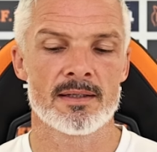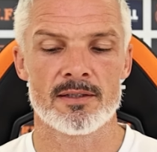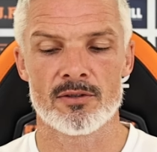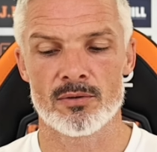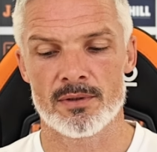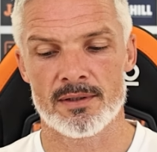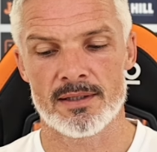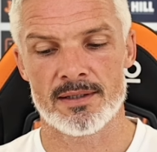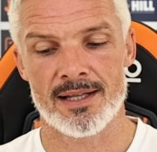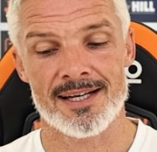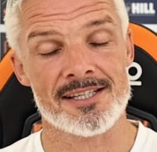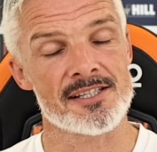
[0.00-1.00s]
you know, in
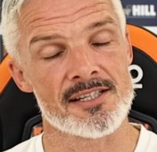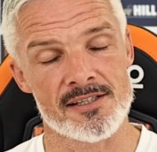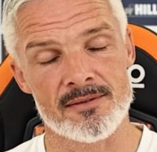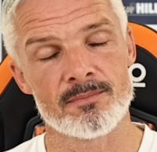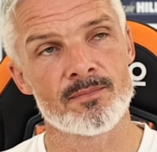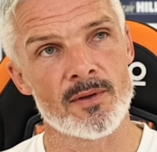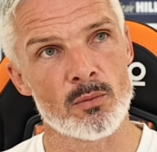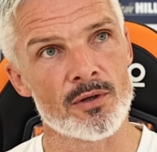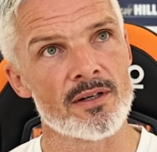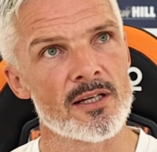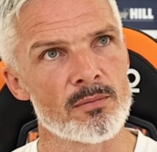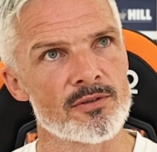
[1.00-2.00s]
last season they
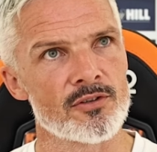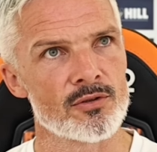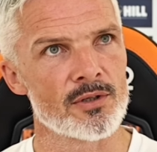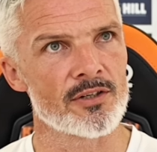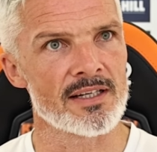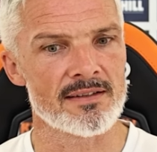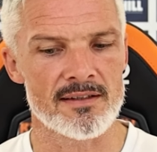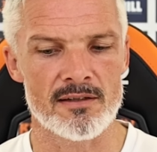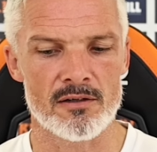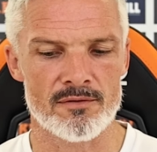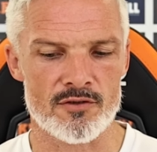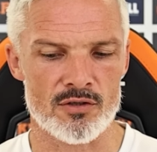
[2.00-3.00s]
weren't able to do a great deal of.